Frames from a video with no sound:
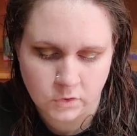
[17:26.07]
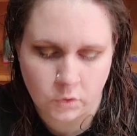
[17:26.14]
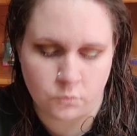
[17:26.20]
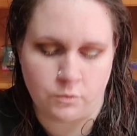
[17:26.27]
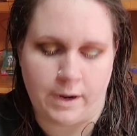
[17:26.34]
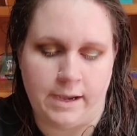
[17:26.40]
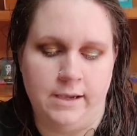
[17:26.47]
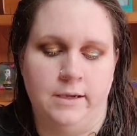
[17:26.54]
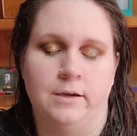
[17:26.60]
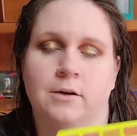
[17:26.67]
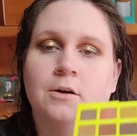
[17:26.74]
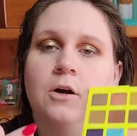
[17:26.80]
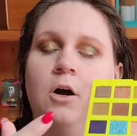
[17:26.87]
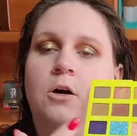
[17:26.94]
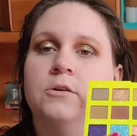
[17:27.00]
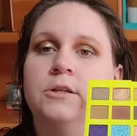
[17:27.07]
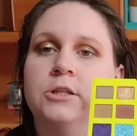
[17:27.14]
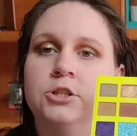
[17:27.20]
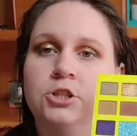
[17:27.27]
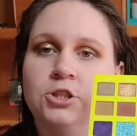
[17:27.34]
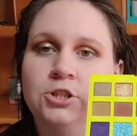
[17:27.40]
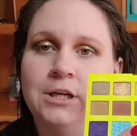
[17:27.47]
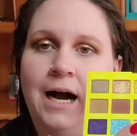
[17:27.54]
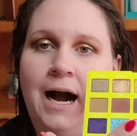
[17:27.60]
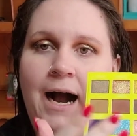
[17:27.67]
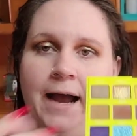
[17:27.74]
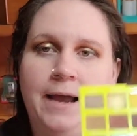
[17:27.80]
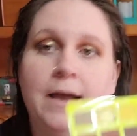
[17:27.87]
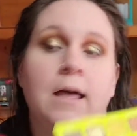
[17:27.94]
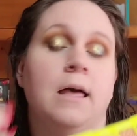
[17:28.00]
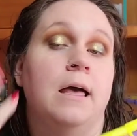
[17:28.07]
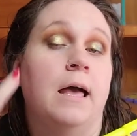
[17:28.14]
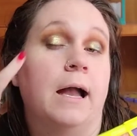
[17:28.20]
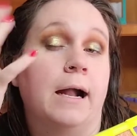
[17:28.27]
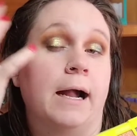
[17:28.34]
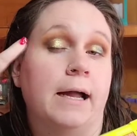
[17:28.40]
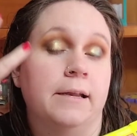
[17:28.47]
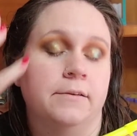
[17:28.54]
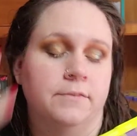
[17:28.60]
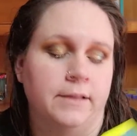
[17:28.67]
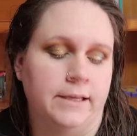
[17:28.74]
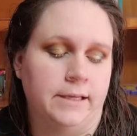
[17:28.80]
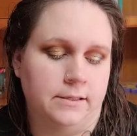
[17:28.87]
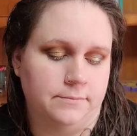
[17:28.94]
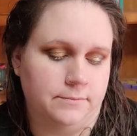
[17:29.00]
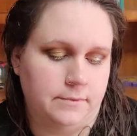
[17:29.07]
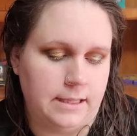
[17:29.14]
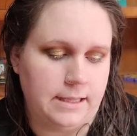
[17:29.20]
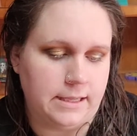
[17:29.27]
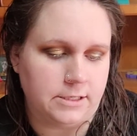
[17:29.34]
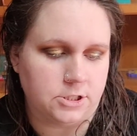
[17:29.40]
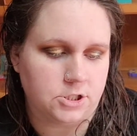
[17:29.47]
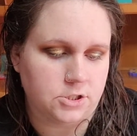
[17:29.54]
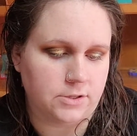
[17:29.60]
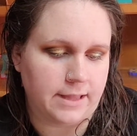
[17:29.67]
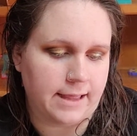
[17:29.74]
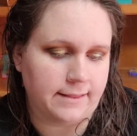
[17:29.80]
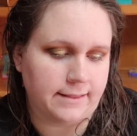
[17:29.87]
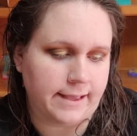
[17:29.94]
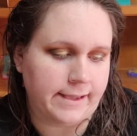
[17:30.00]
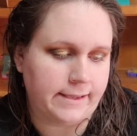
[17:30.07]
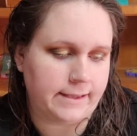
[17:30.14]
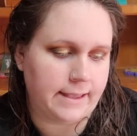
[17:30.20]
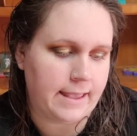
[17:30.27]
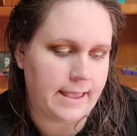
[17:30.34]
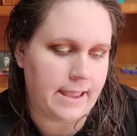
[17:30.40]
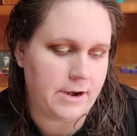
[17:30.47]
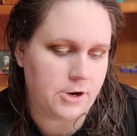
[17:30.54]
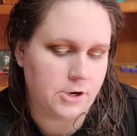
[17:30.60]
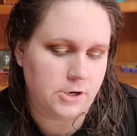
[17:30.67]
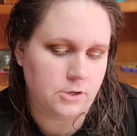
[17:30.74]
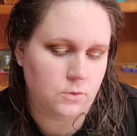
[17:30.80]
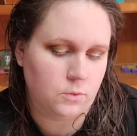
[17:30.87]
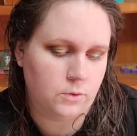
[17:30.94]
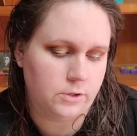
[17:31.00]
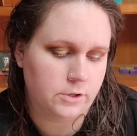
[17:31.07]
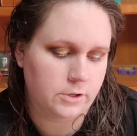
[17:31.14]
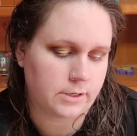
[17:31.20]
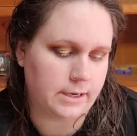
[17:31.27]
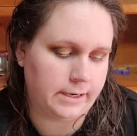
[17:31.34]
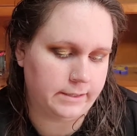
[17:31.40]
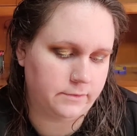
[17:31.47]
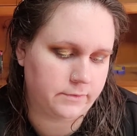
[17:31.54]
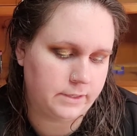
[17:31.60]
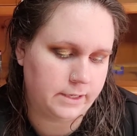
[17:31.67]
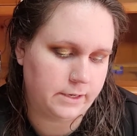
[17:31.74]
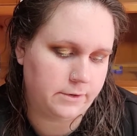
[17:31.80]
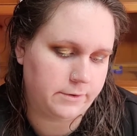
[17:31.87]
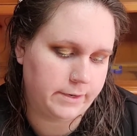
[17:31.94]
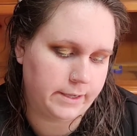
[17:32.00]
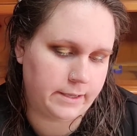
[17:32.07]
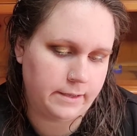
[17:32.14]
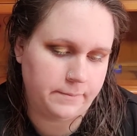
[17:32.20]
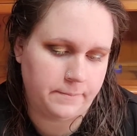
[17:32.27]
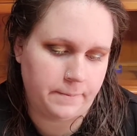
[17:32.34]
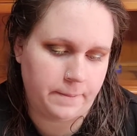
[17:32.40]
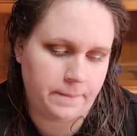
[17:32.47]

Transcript: right here called Shy and kind of like into that like inner corner kind of area.